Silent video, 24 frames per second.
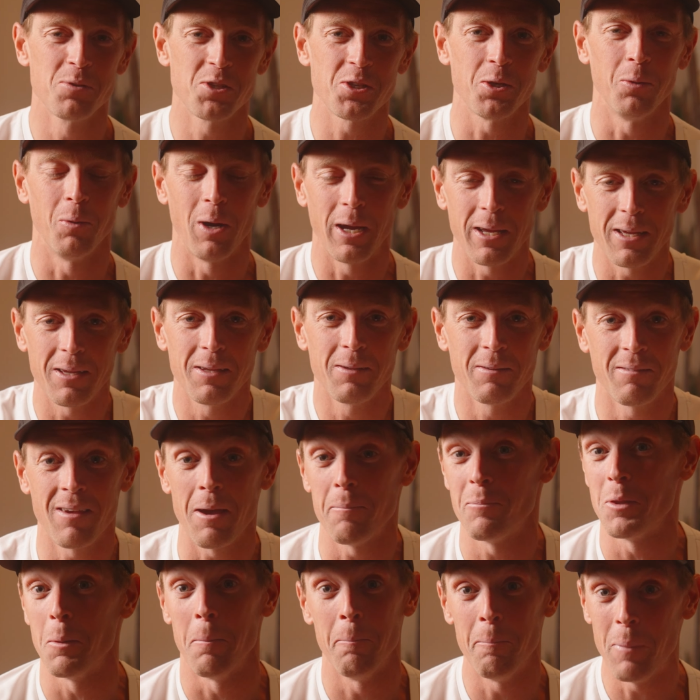So I
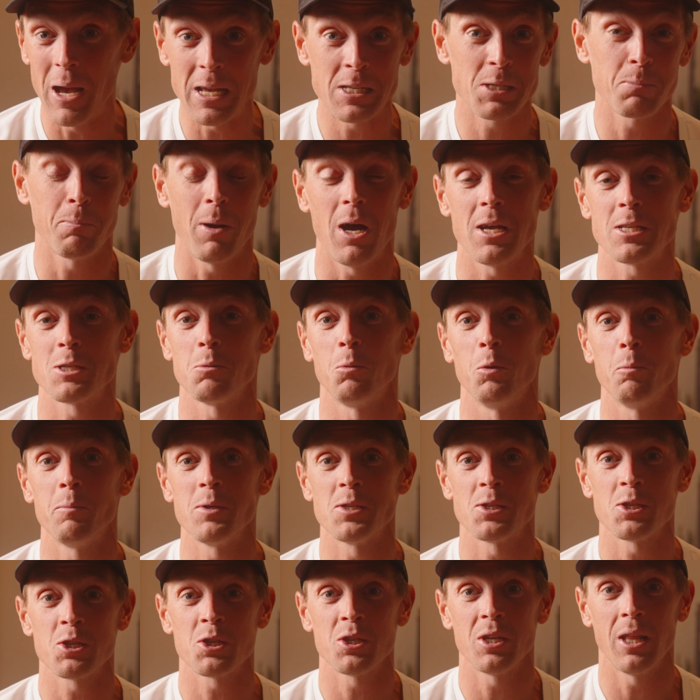kept the best possible
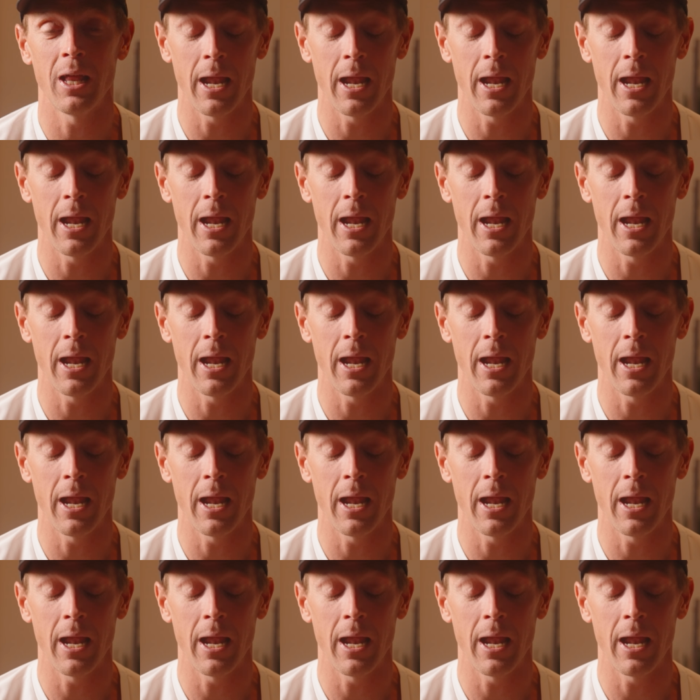position